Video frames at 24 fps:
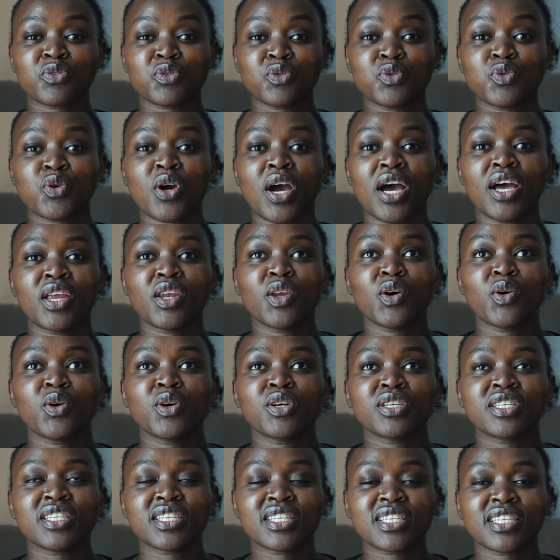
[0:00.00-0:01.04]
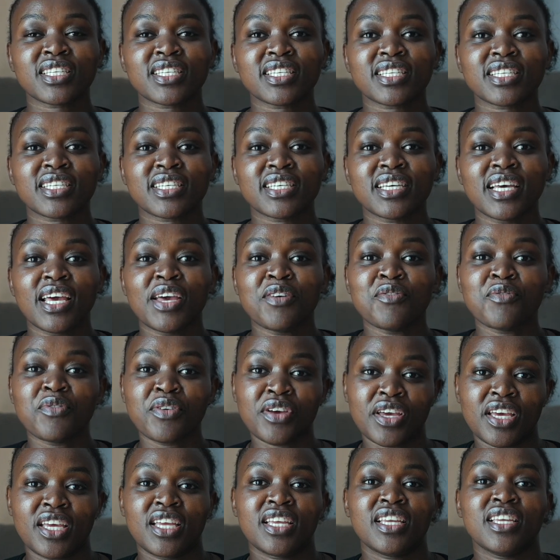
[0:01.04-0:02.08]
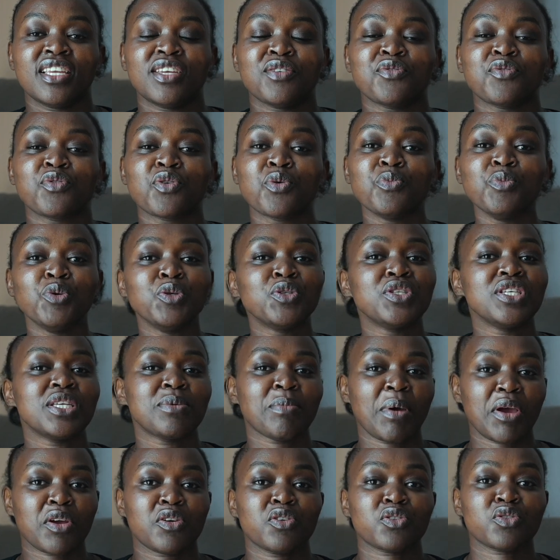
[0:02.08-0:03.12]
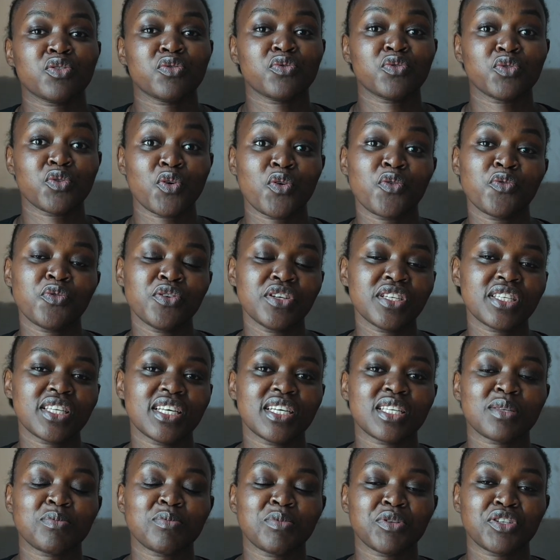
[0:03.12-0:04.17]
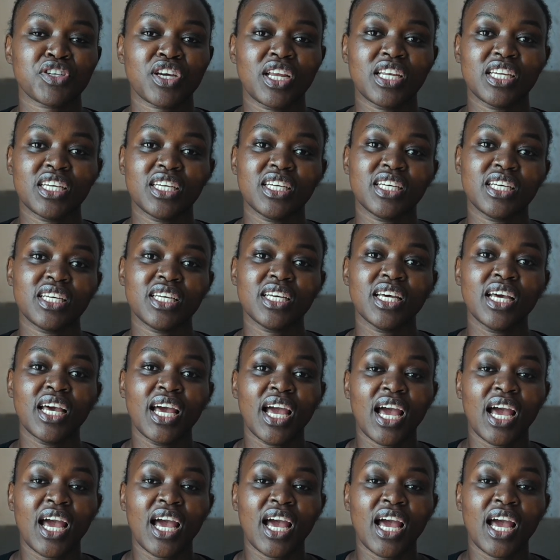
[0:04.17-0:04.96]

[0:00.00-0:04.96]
you cannot evade from using Microsoft Office, especially